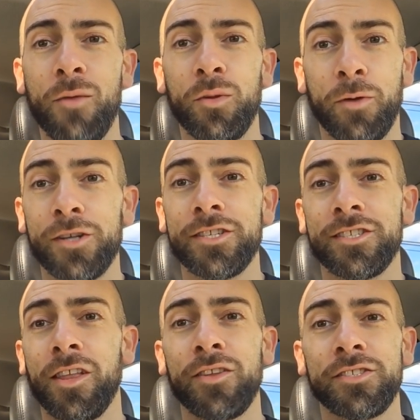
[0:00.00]
and we
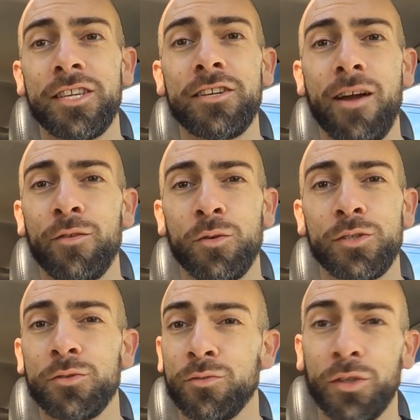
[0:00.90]
purchased another seat cover,
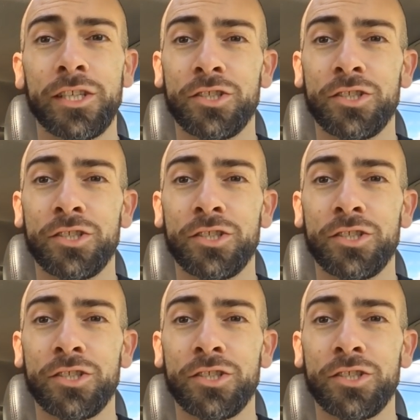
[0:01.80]
which was really